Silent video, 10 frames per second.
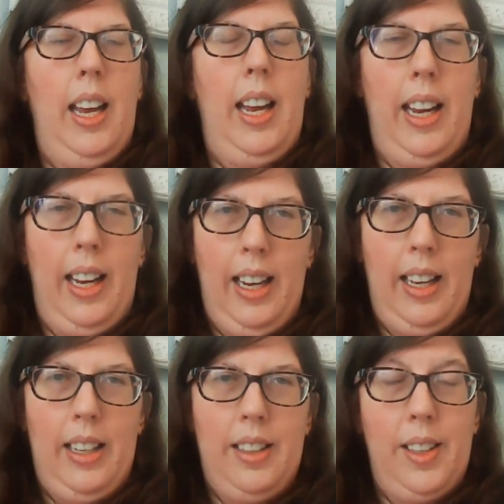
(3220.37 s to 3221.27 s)

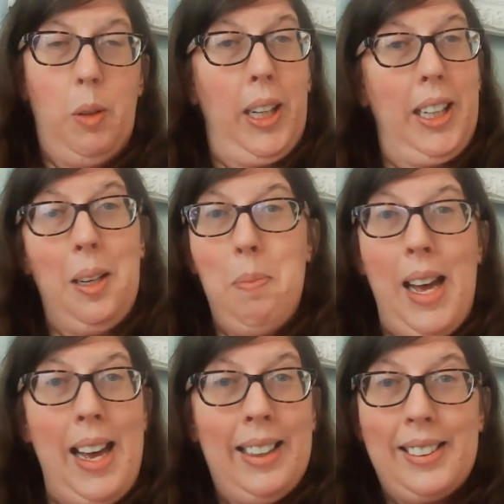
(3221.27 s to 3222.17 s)
And then we cut
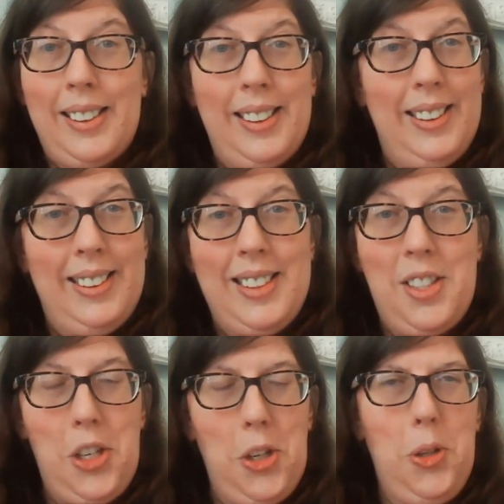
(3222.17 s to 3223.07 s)
back
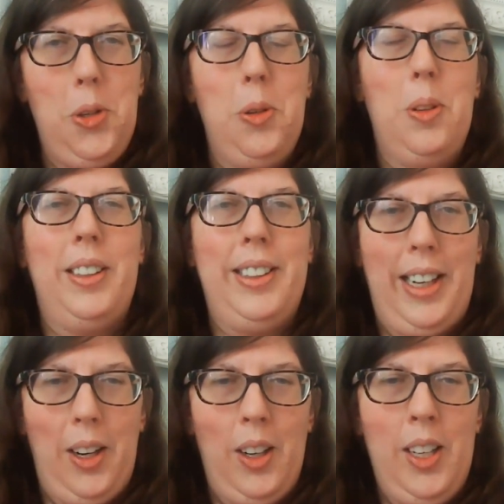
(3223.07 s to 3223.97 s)
to
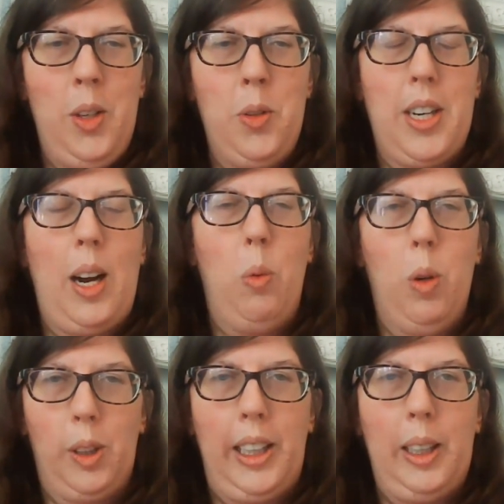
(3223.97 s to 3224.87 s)
Garrett, who's now
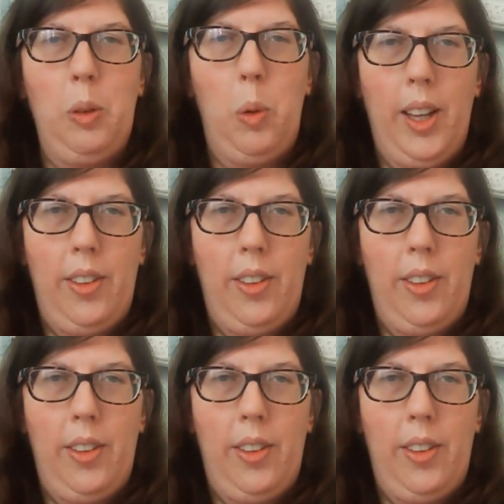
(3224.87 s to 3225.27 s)
working with